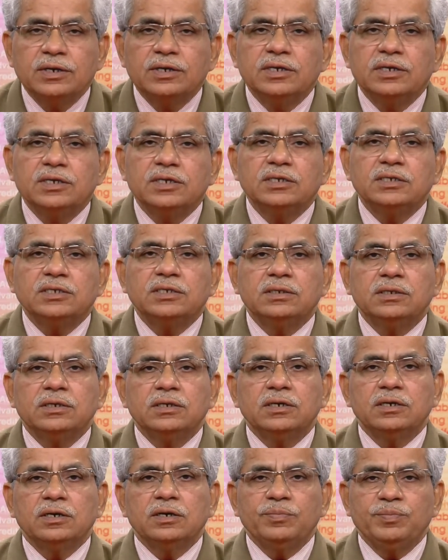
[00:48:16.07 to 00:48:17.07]

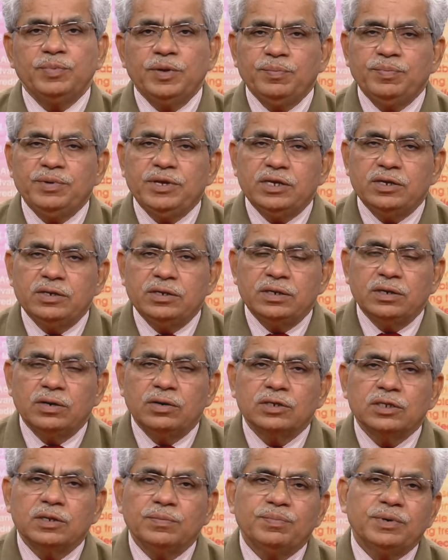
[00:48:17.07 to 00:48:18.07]
PPE or
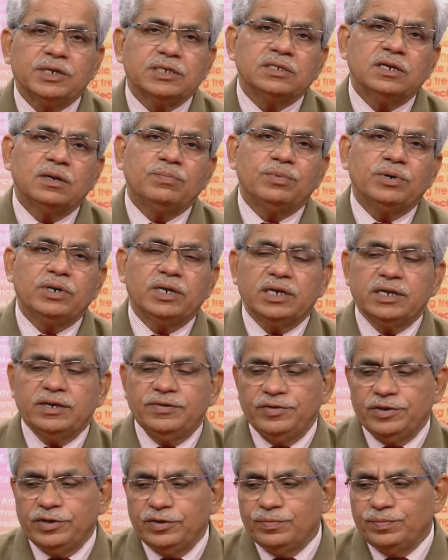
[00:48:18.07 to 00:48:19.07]
the personal protective
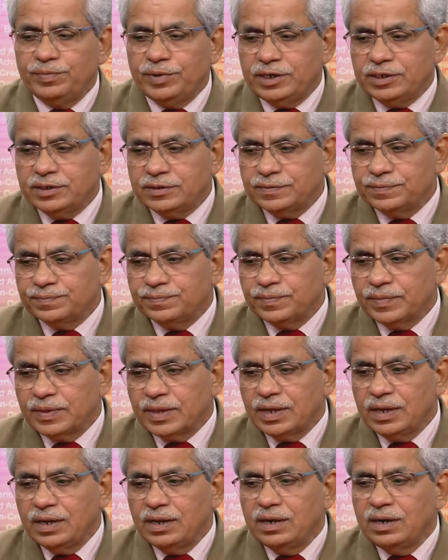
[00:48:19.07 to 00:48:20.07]
equipments.
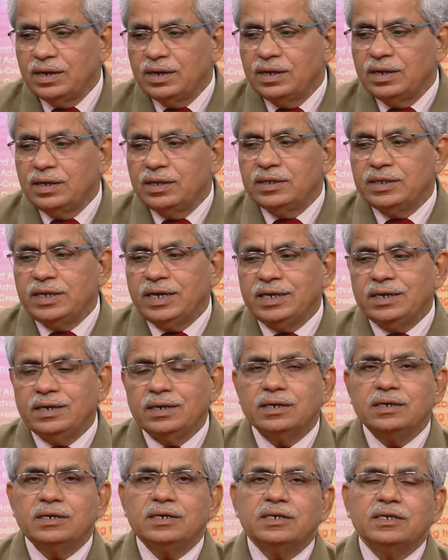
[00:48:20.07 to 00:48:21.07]
Then
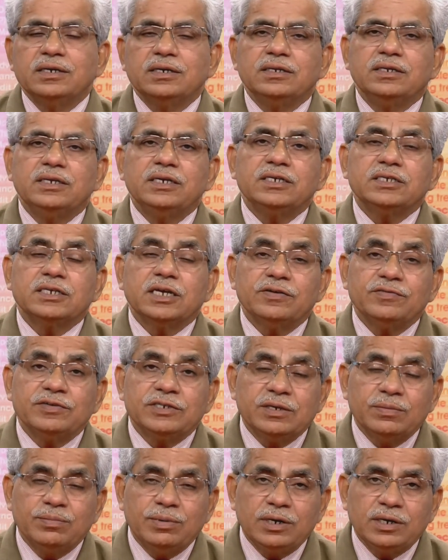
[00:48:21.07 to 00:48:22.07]
their
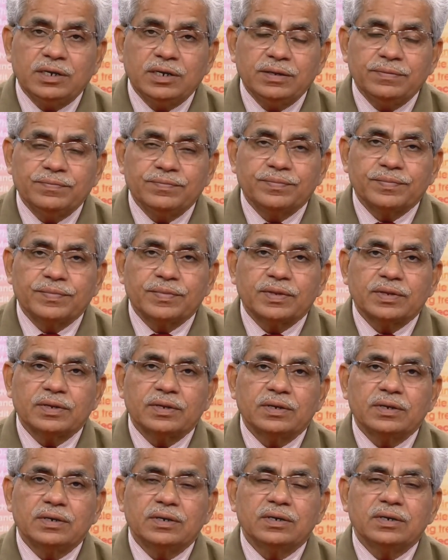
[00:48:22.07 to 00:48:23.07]
serviceability,
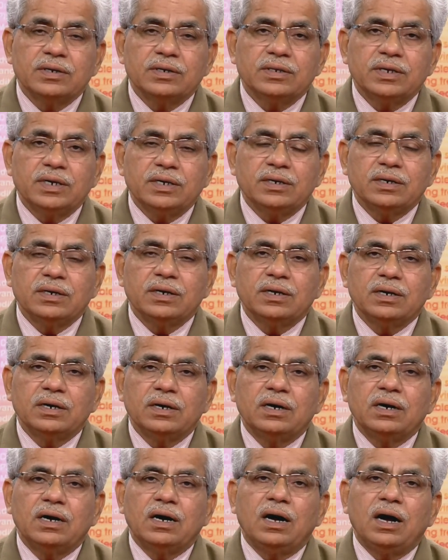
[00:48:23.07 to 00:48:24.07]
that
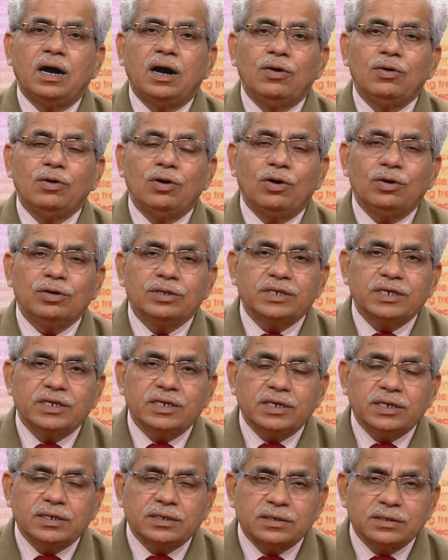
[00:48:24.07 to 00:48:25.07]
how long they
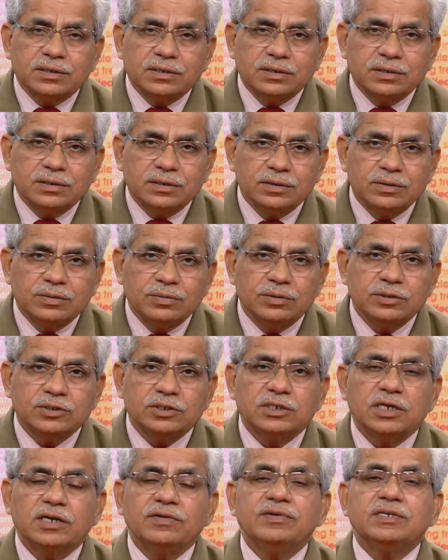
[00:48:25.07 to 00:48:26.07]
are
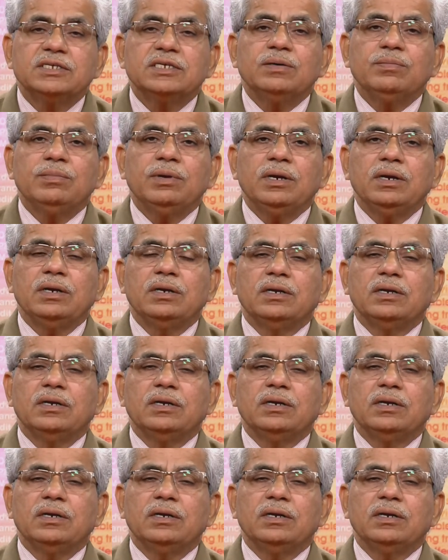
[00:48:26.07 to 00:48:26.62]
serviceable.